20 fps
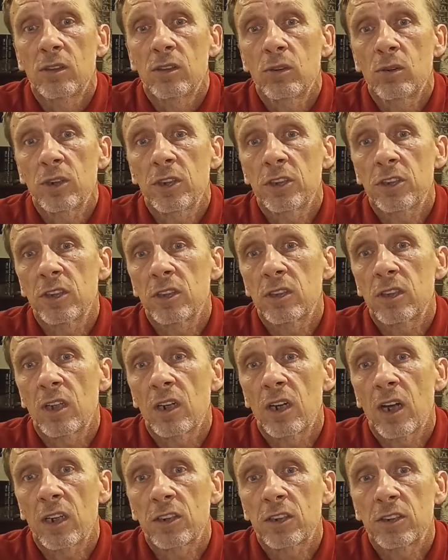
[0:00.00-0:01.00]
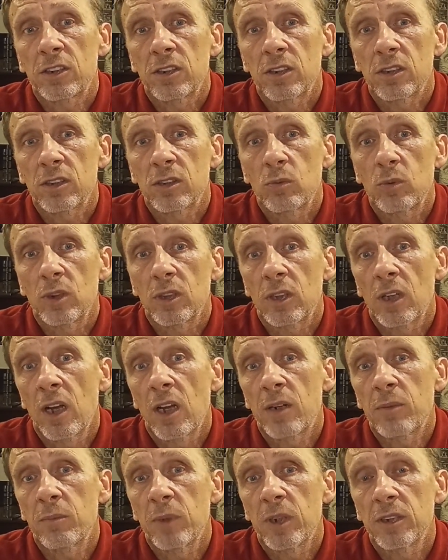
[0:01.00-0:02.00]
Through his interactions with
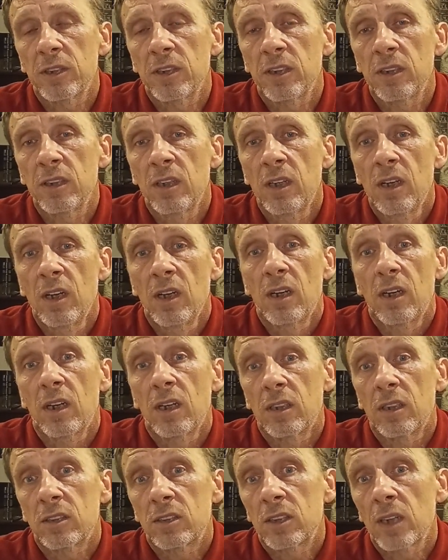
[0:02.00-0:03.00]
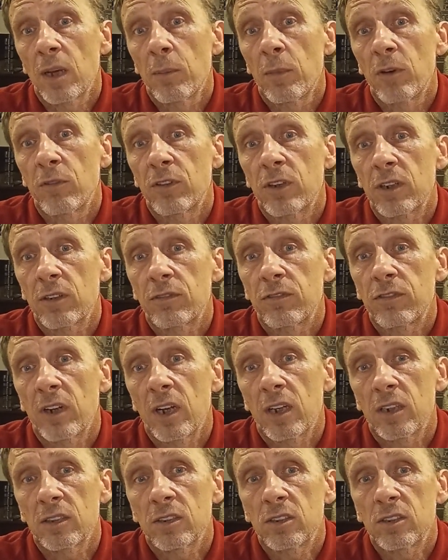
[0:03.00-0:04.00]
Hermione and some of her
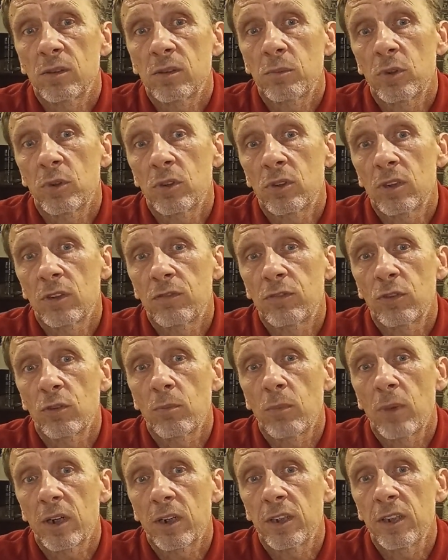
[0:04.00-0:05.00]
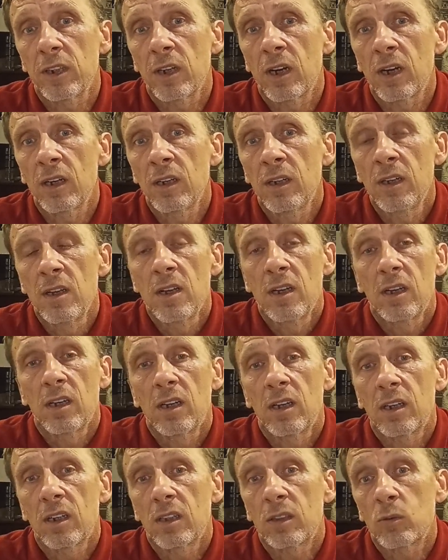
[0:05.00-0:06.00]
friends, beautiful Maria
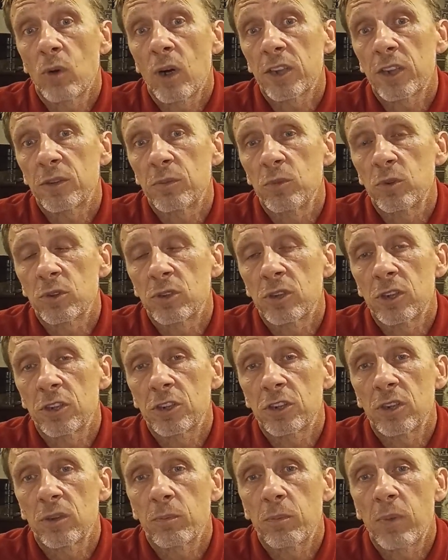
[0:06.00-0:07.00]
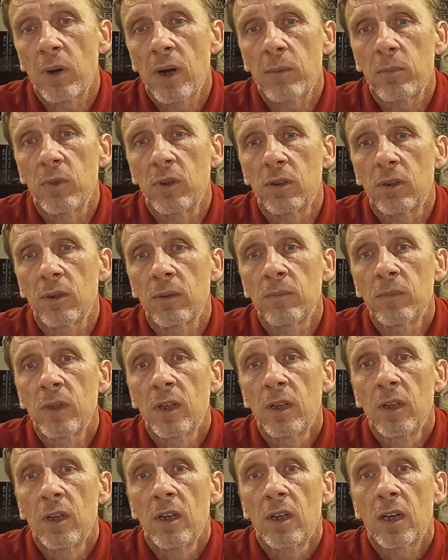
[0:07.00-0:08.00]
and wise musician Pablo,
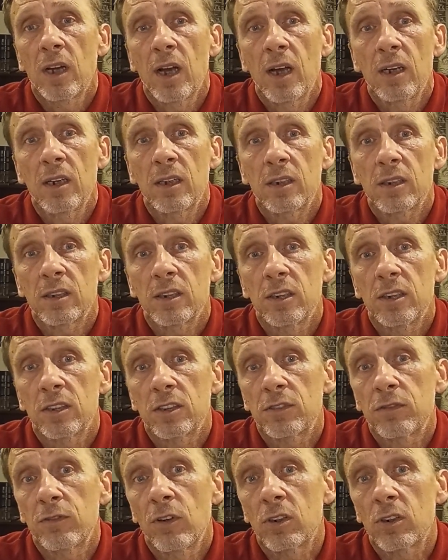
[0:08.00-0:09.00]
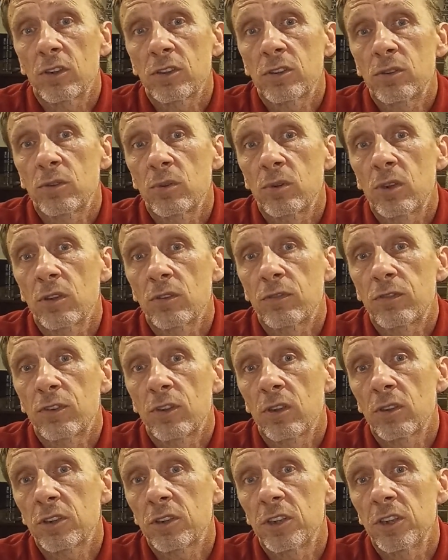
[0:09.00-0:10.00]
Heller is forced to
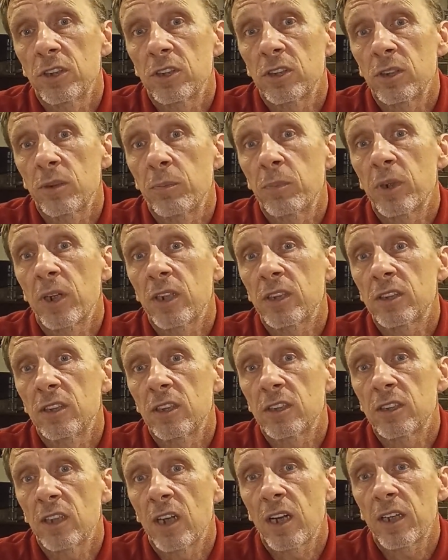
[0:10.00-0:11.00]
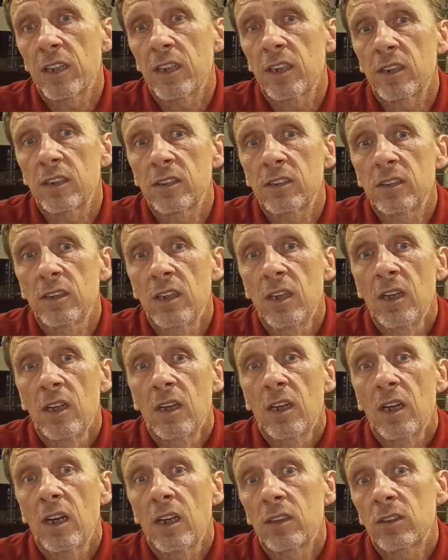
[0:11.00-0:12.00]
confront his repressed desires
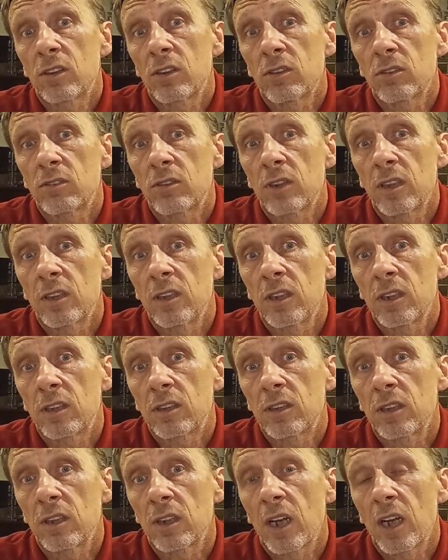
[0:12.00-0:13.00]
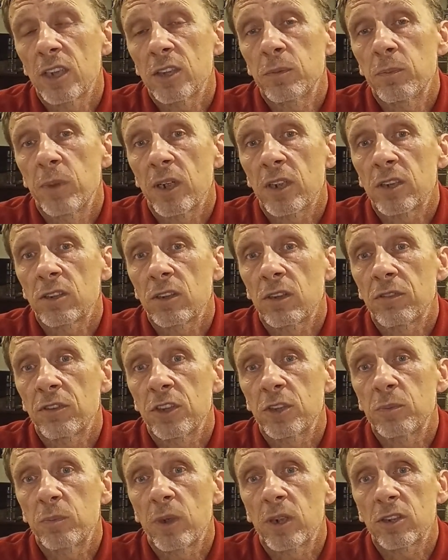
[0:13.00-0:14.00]
and contradicting aspects of
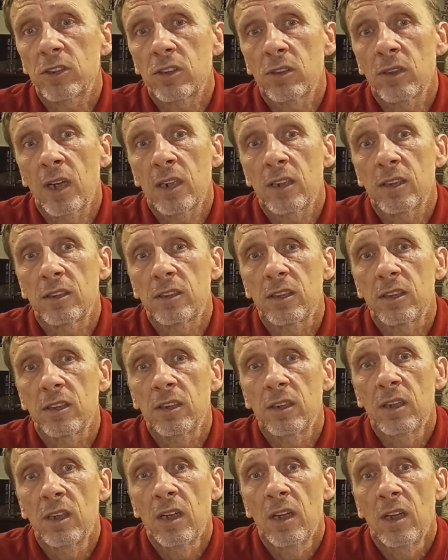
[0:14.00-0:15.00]
his personality.